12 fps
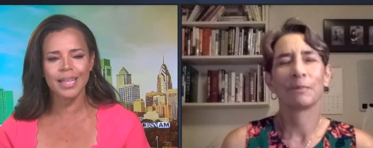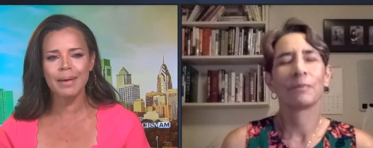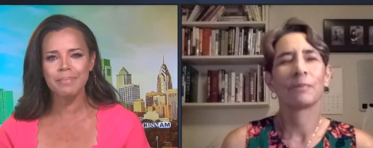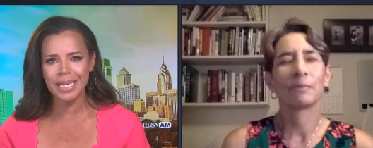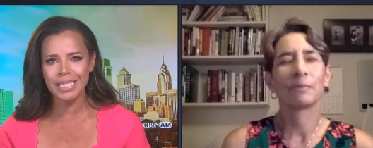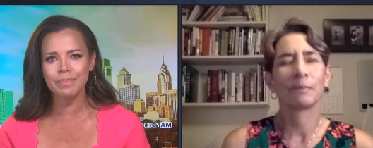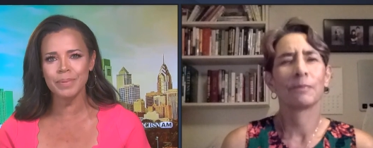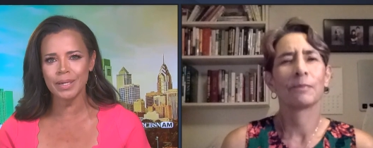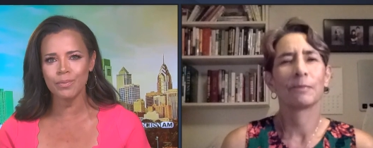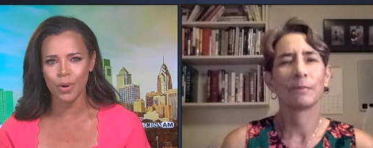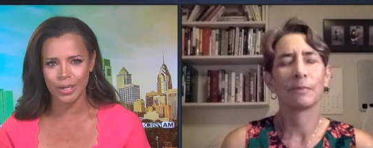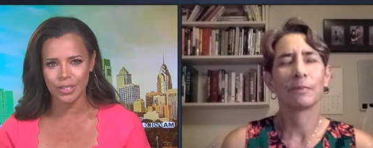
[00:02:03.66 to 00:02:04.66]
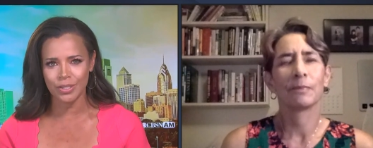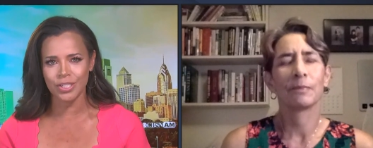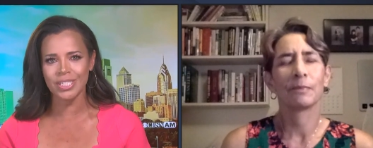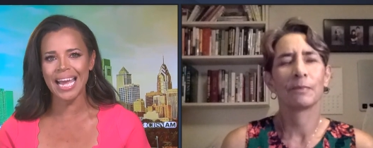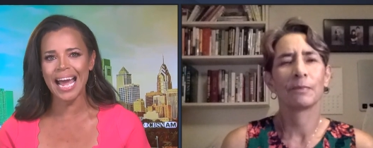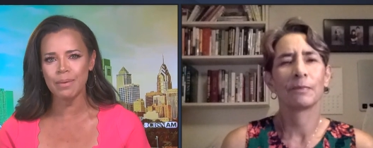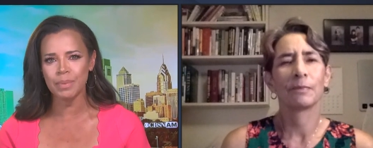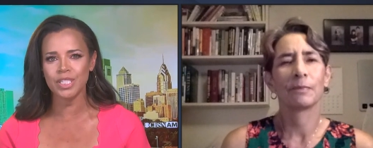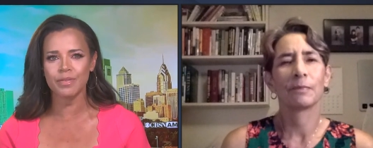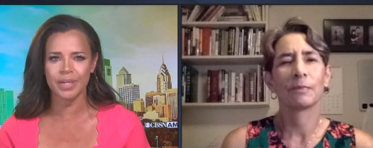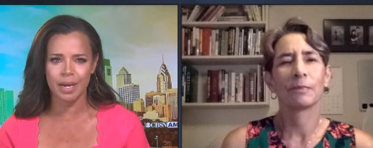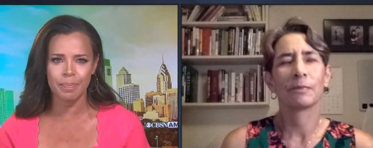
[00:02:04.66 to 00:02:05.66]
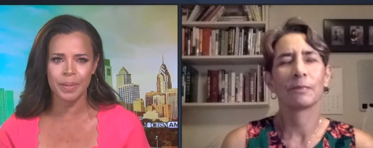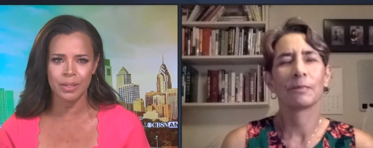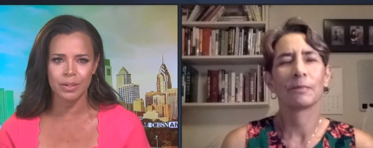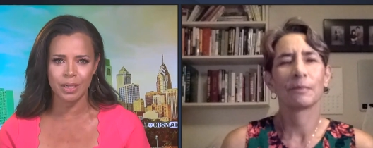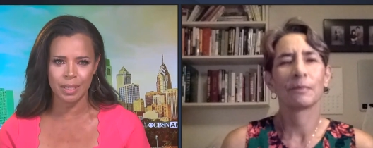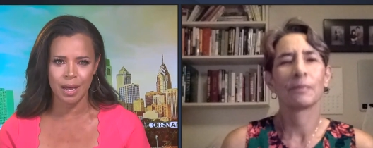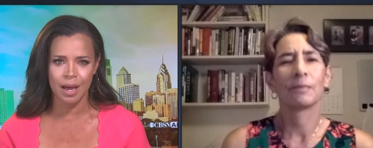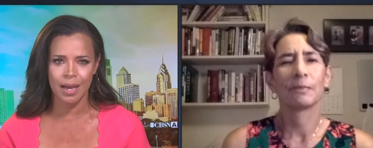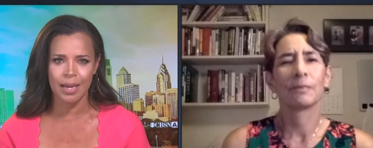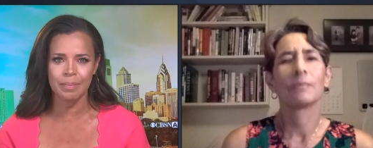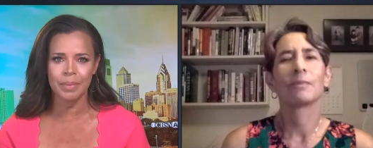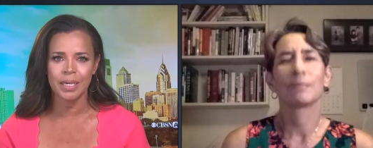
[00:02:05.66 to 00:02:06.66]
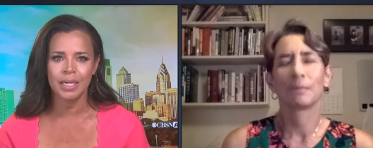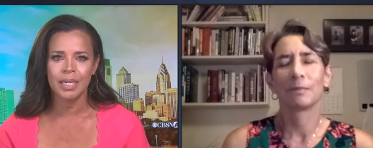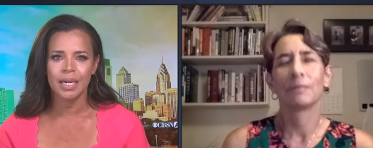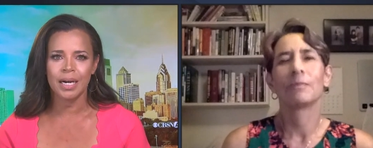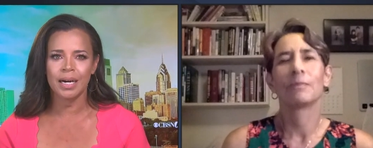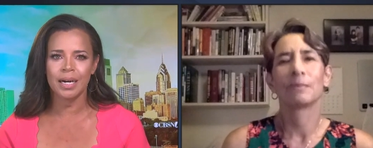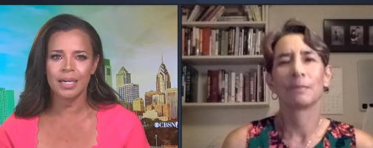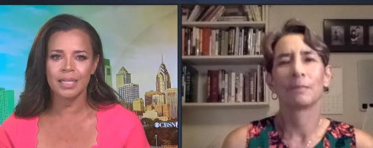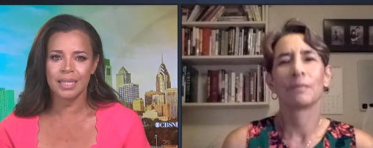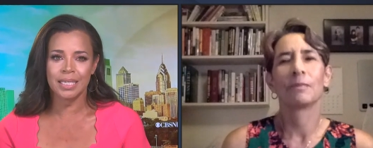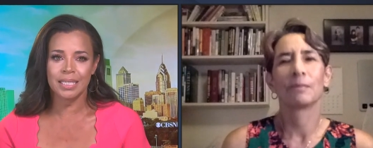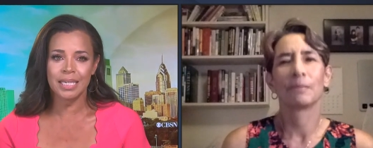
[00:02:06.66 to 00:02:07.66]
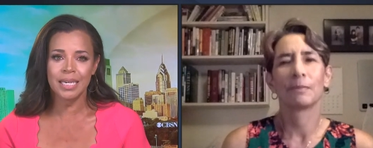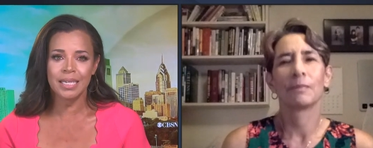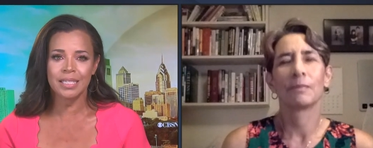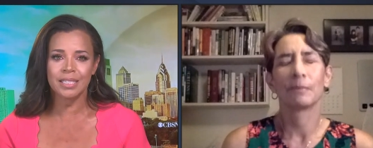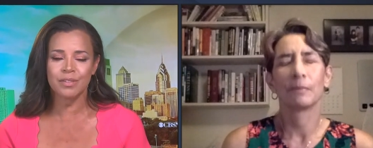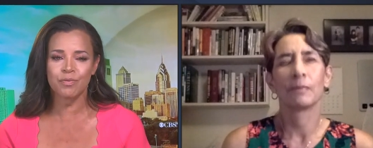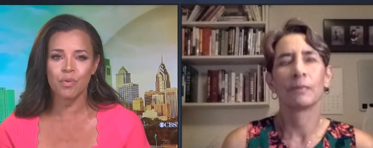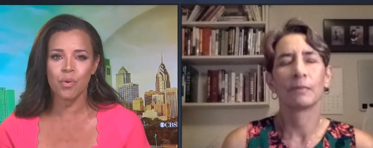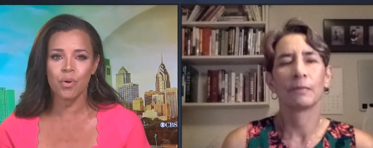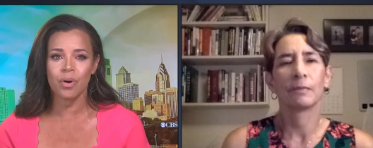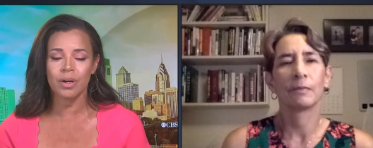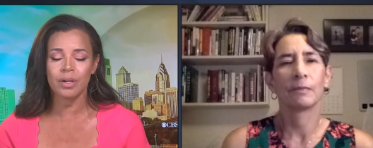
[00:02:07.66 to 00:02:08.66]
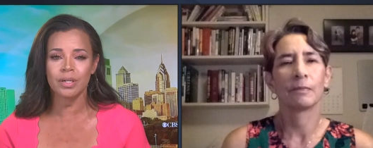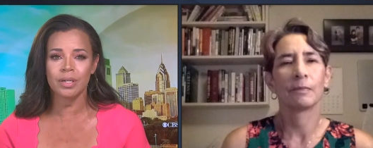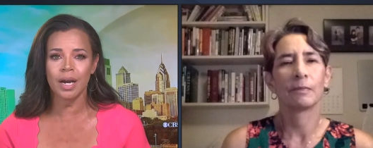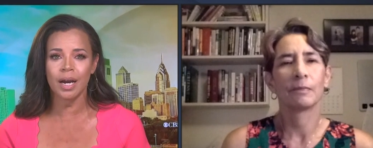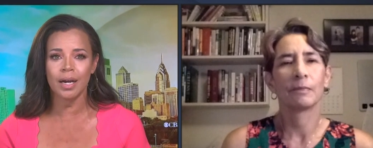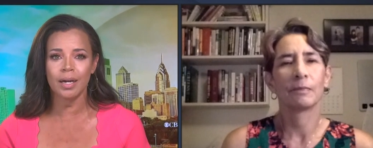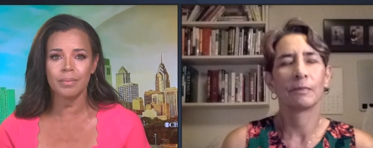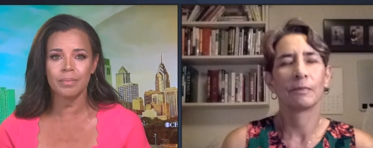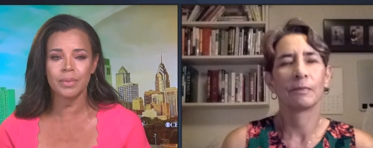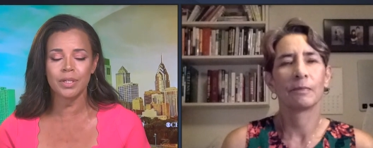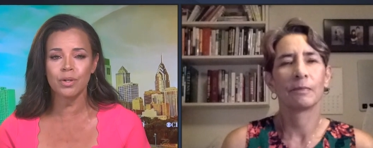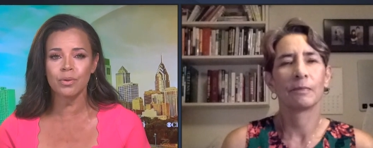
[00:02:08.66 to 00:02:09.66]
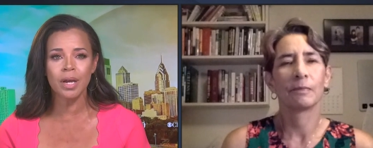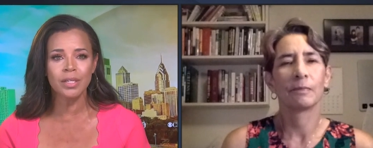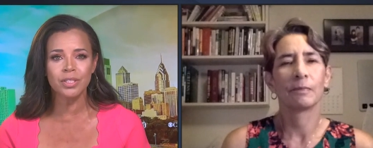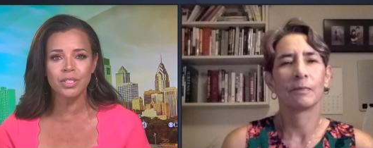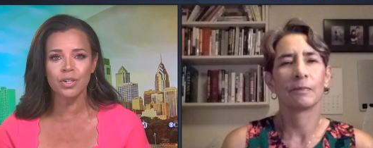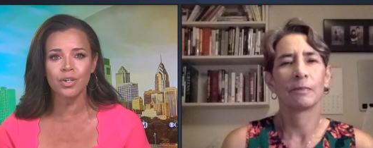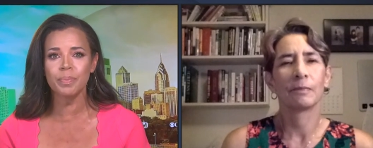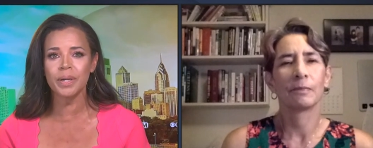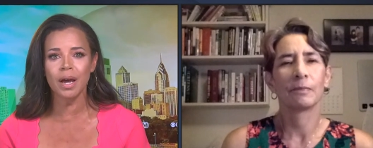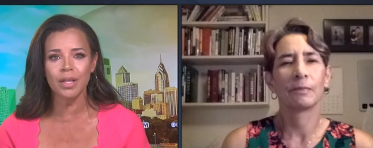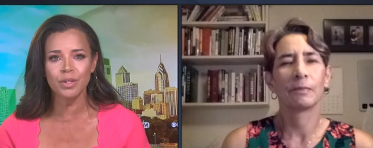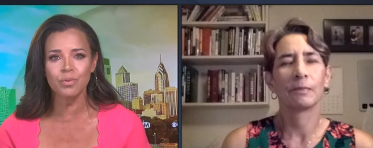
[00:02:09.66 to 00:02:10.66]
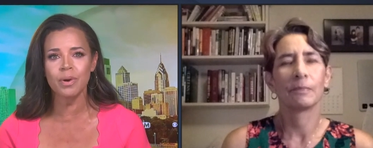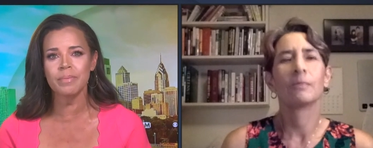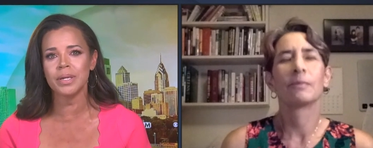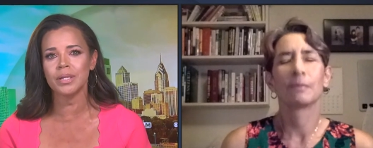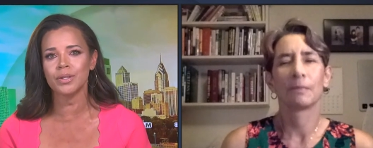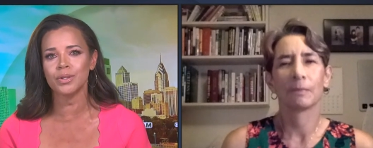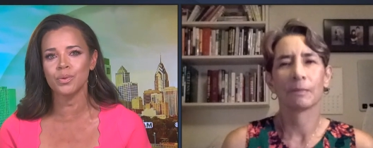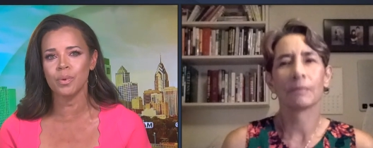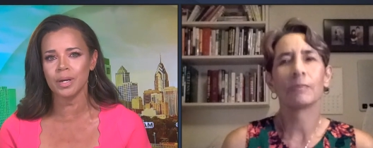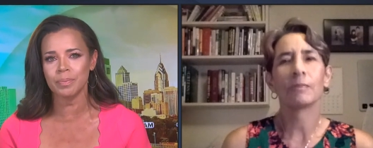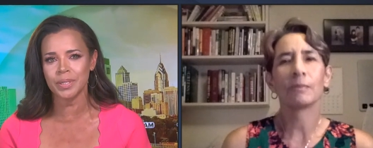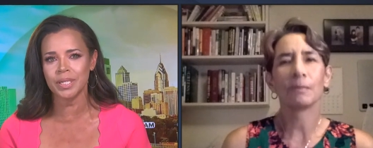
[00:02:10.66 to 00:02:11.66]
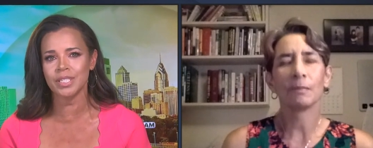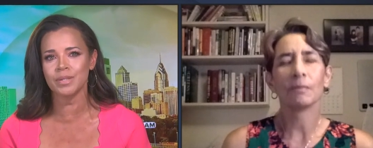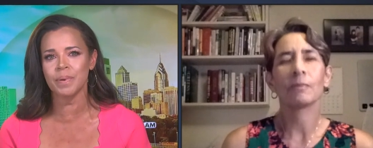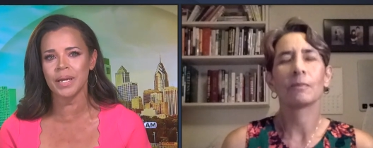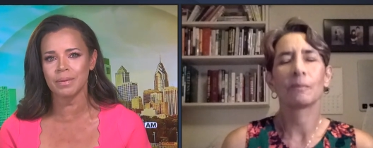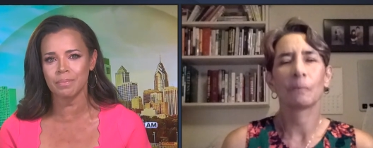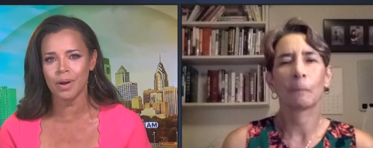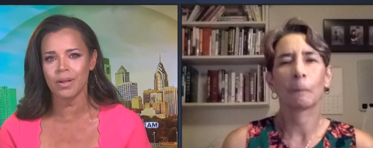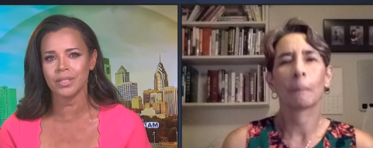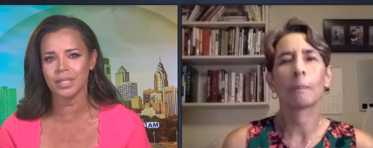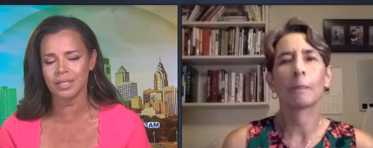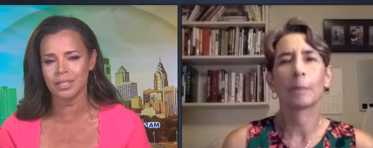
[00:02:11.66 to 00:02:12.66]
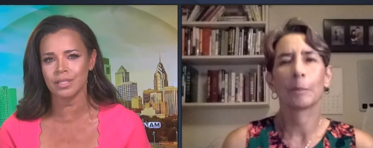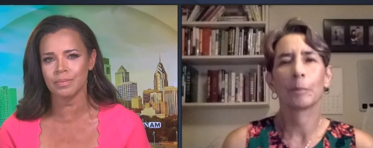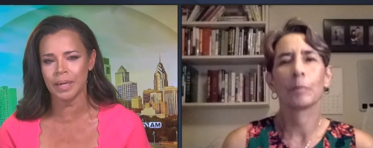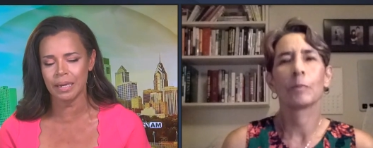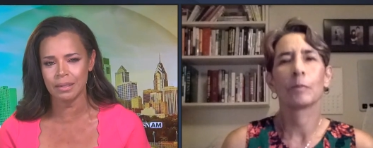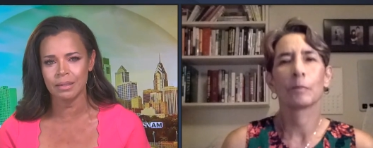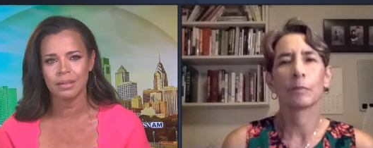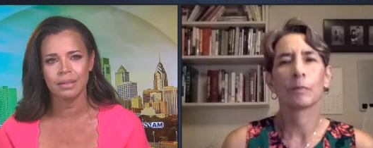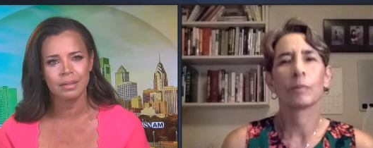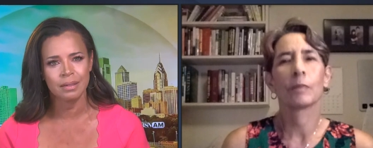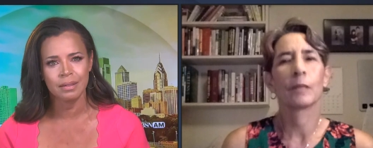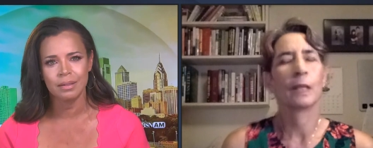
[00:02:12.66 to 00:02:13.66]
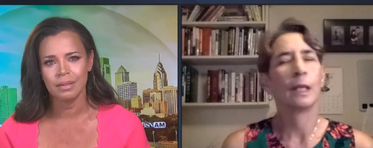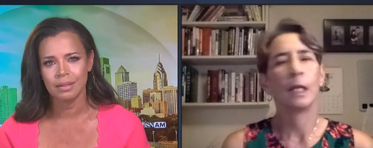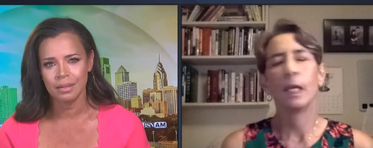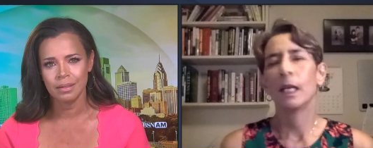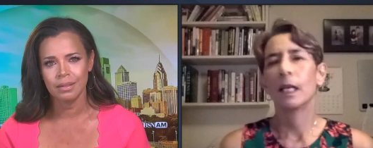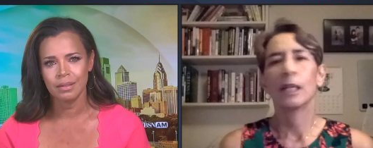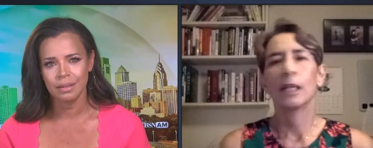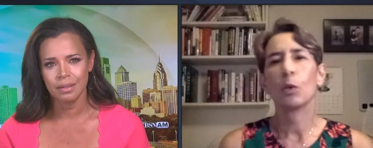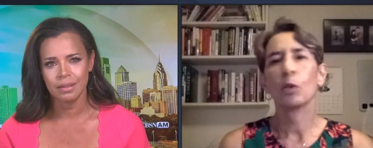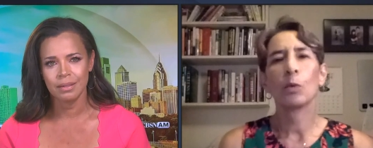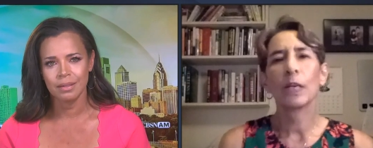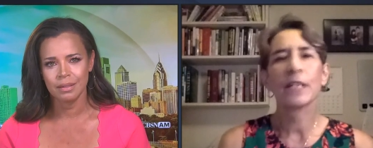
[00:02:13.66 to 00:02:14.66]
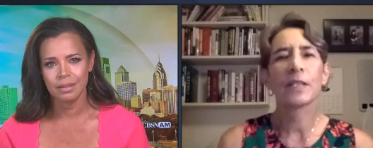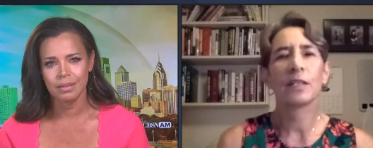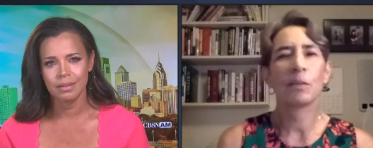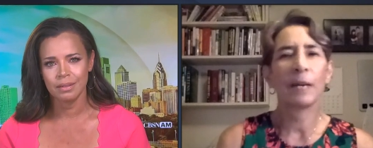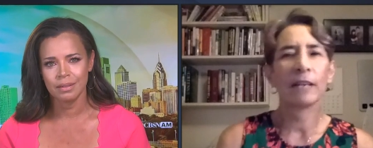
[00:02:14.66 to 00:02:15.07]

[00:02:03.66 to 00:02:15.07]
Speaker 1: that makes me wonder just how much of an uphill climb uh, this is for, um, you know, not just her, but other women who want to participate in politics in Japan.
Speaker 2: What is it